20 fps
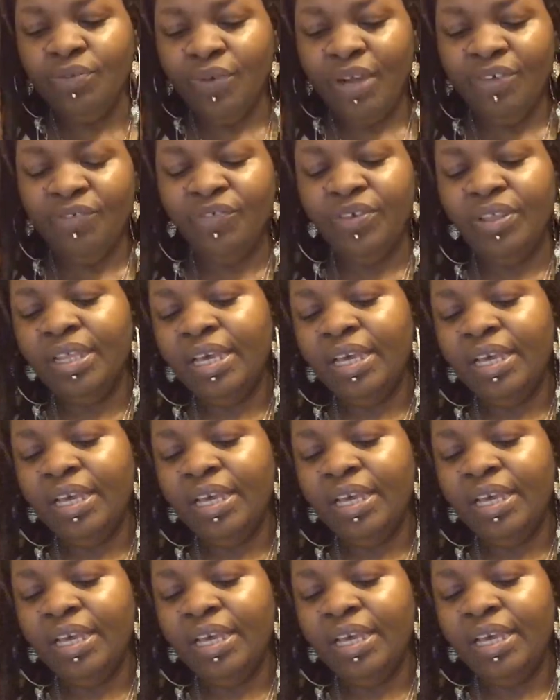I feel like
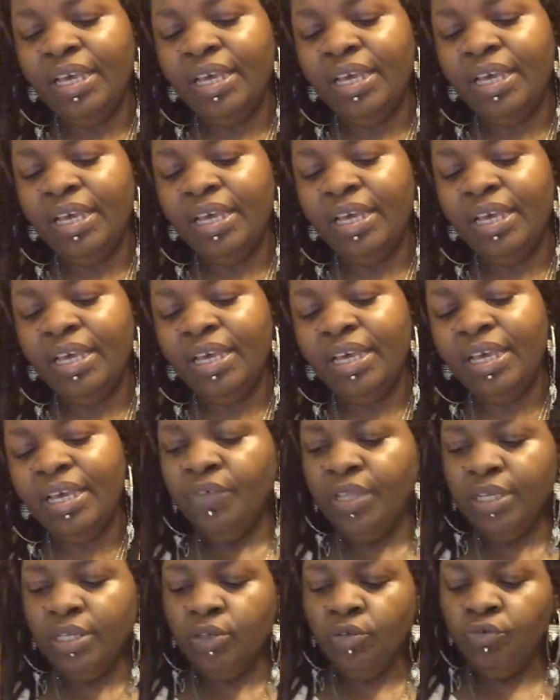
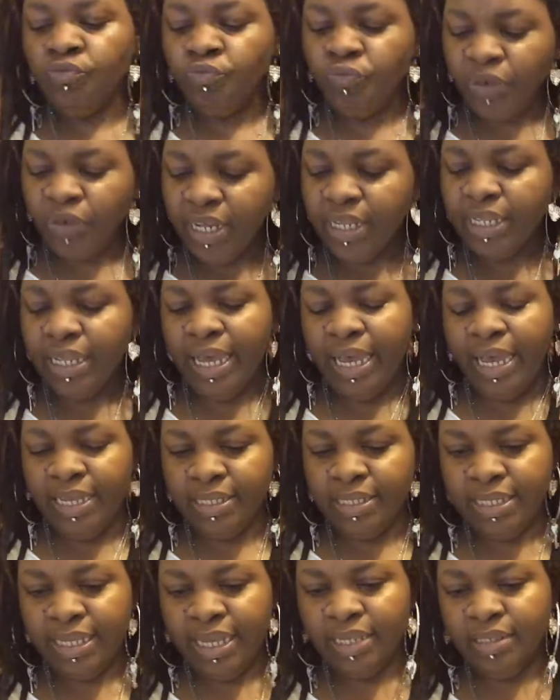you
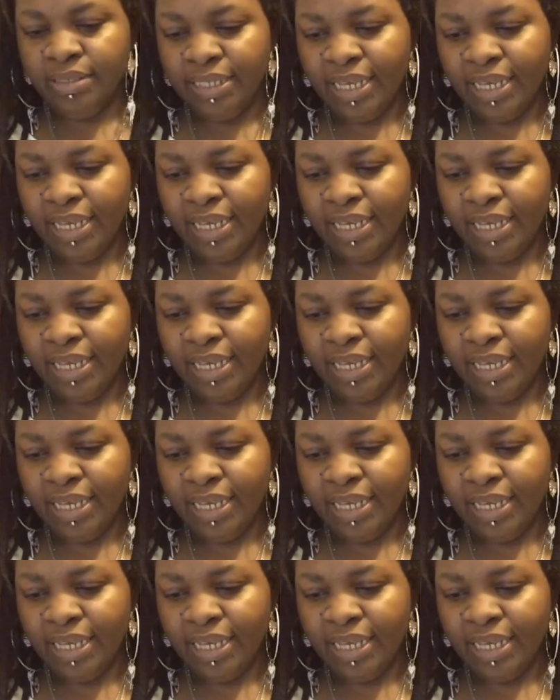realize that,